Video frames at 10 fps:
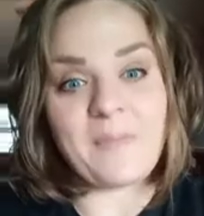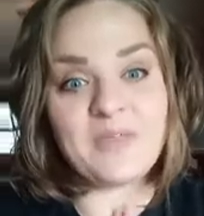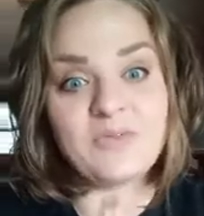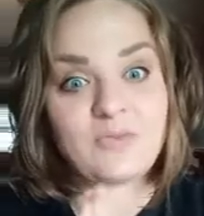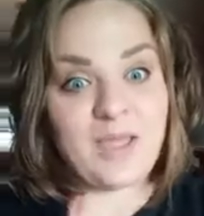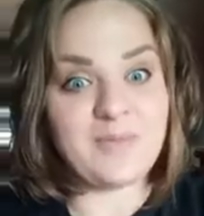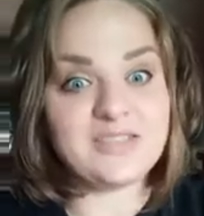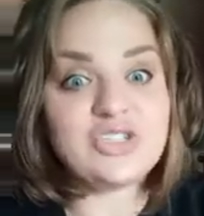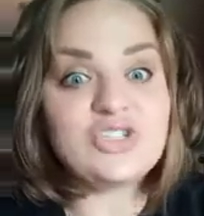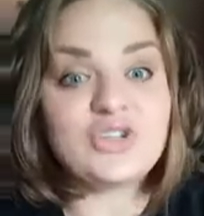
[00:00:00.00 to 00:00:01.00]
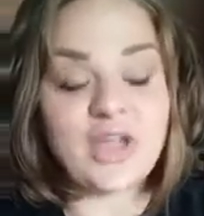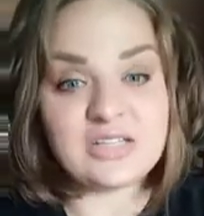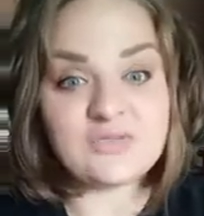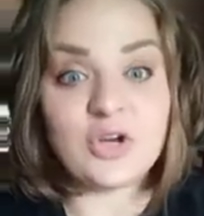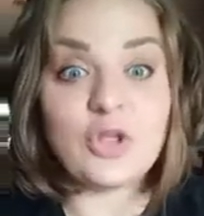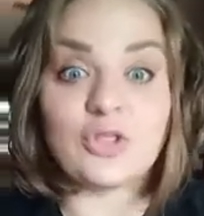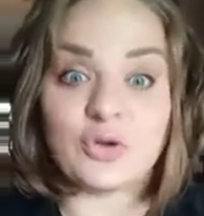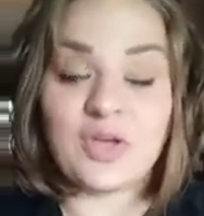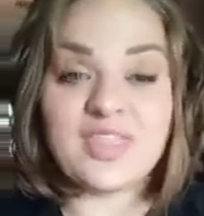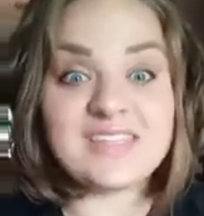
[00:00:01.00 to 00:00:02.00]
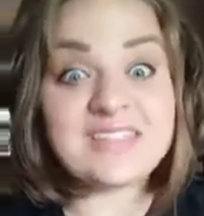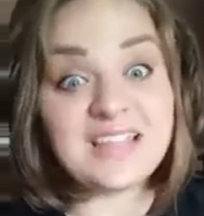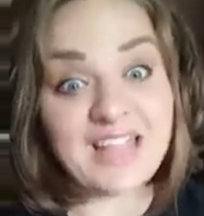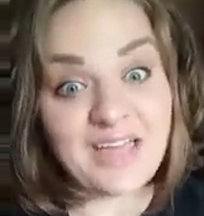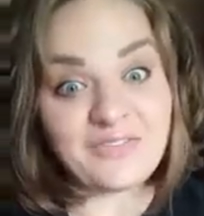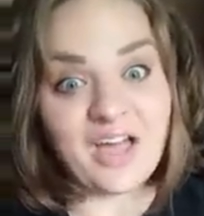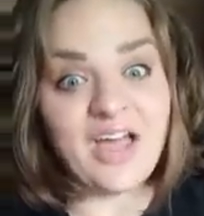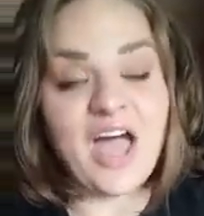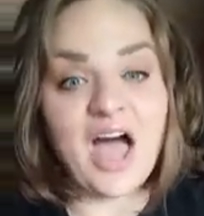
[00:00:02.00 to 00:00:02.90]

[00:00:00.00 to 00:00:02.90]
rabies is transferred through the saliva